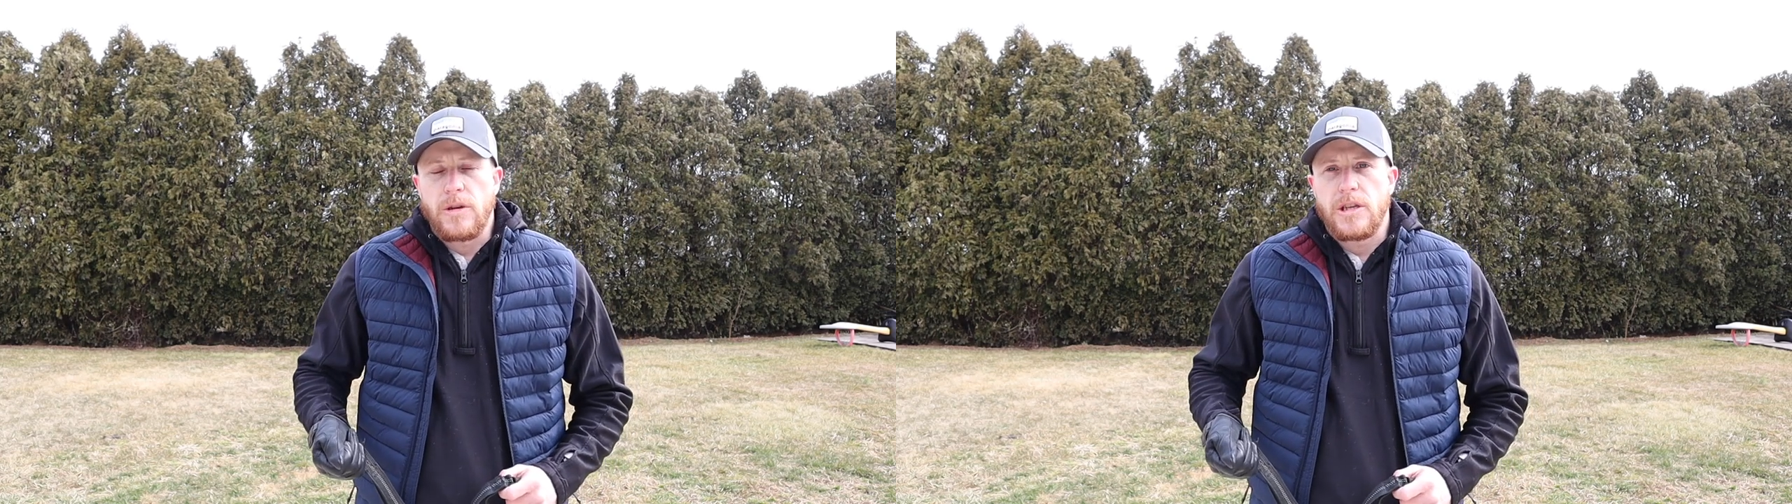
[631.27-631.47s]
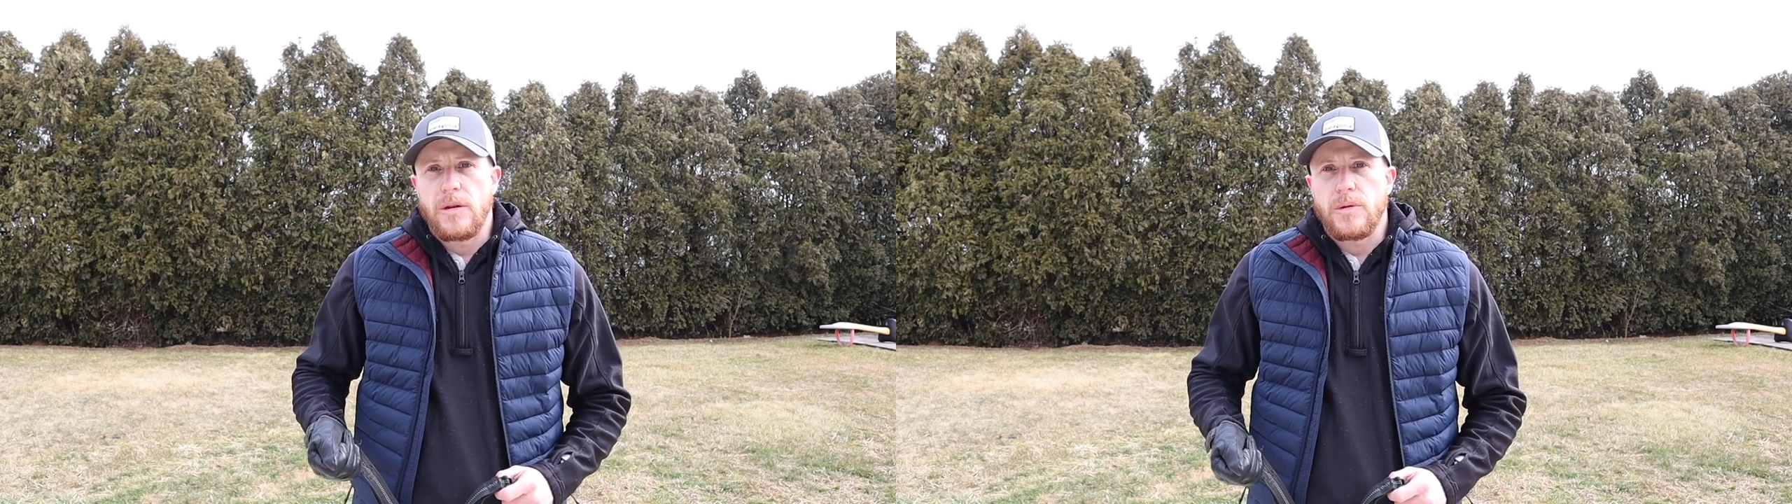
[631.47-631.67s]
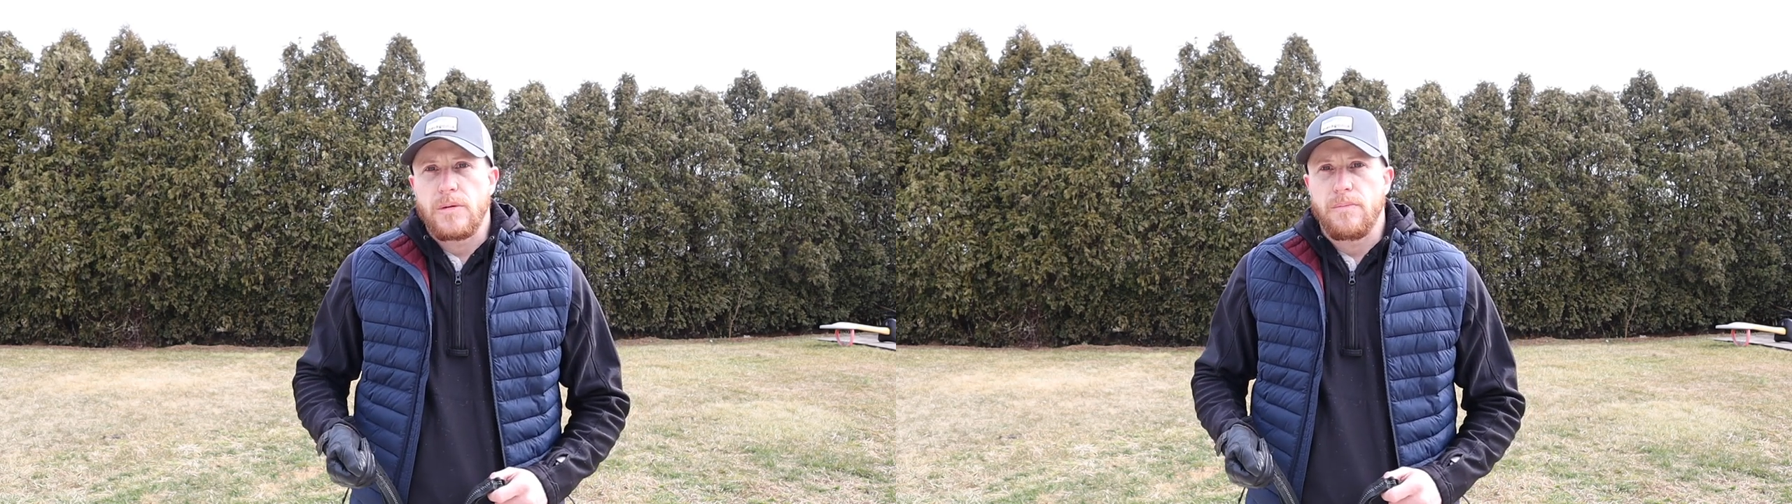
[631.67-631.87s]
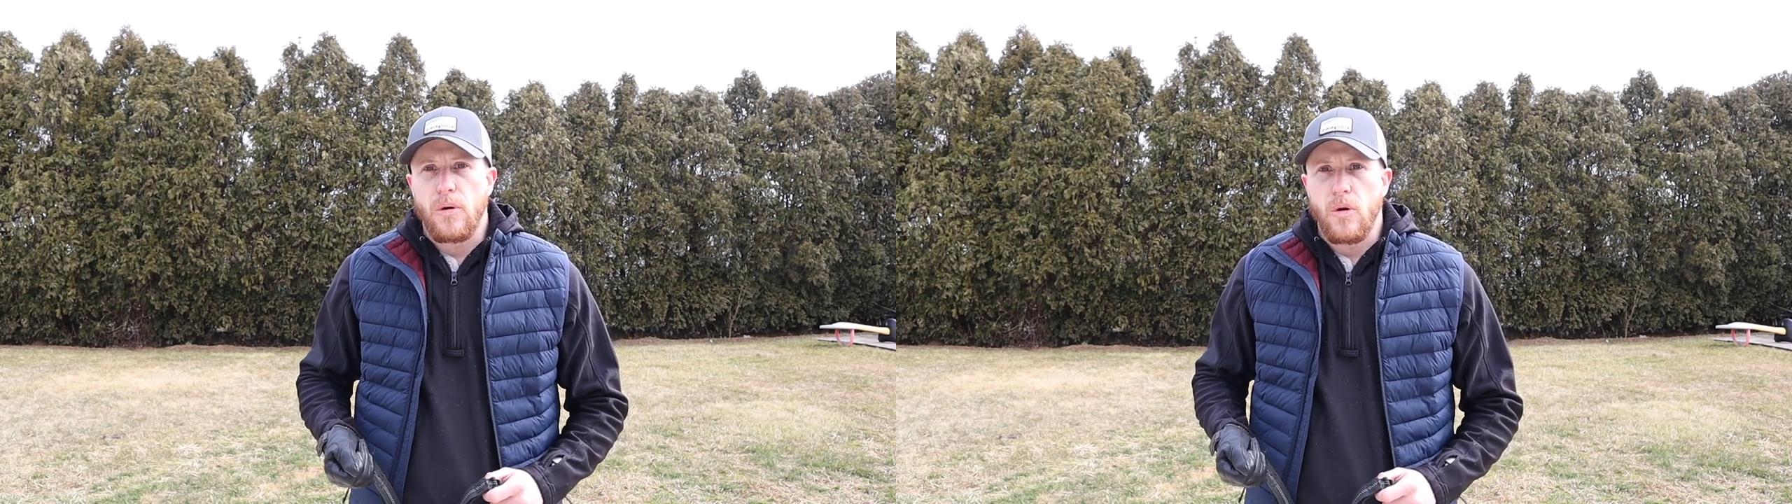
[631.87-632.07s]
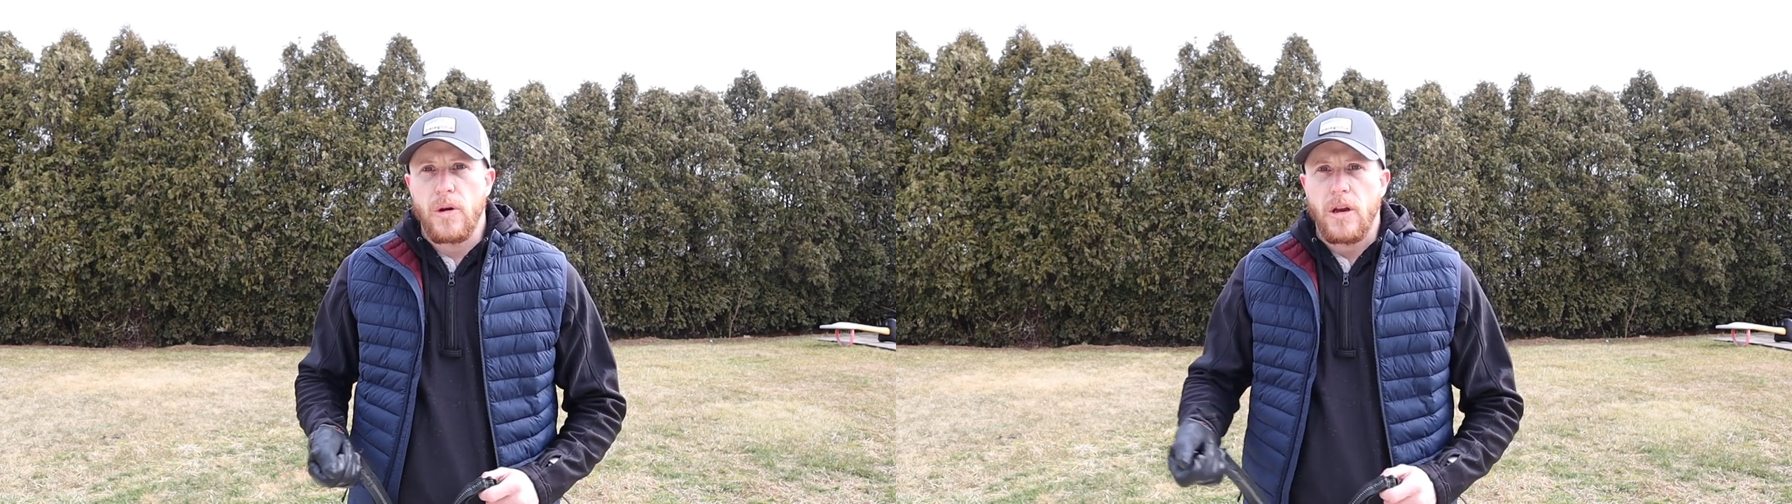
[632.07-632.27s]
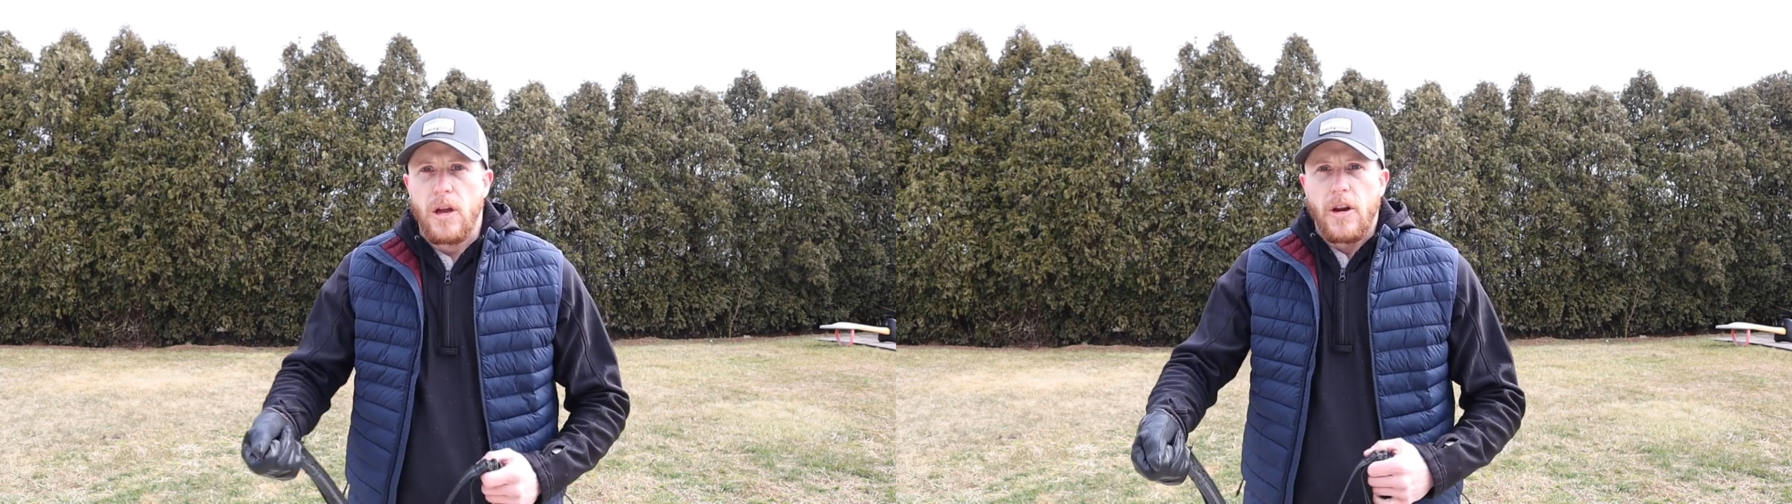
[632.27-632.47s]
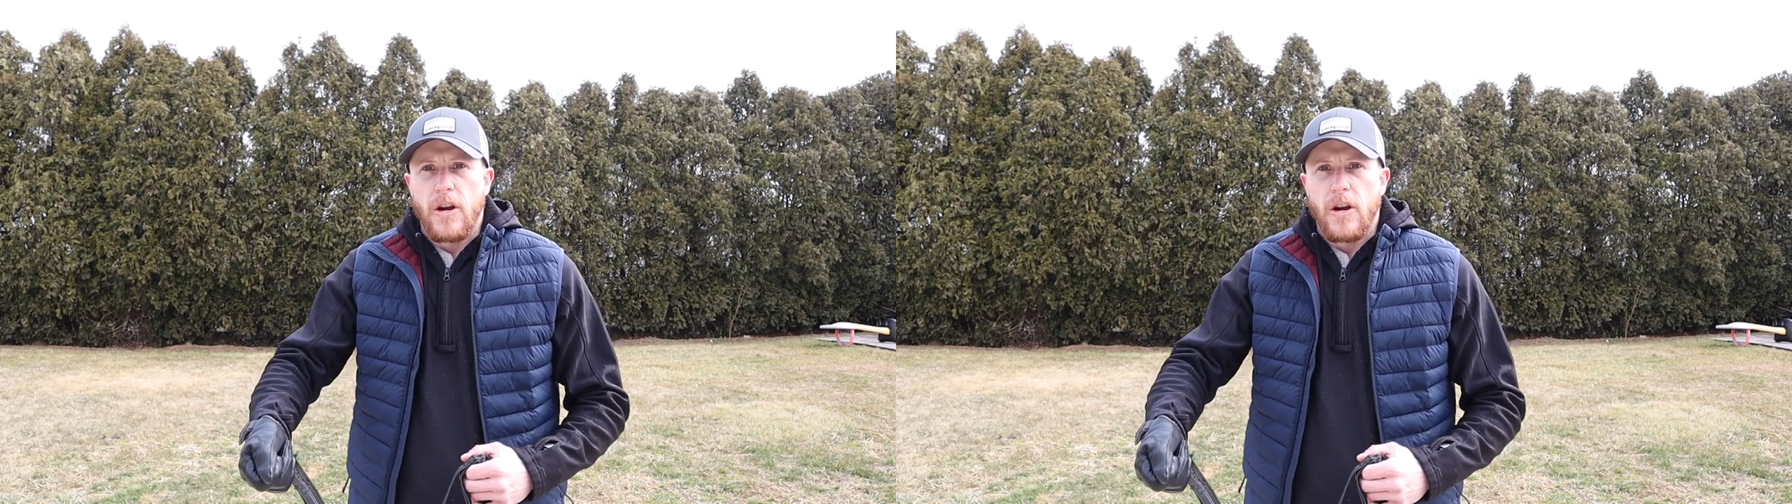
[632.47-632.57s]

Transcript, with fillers: When she was pulling,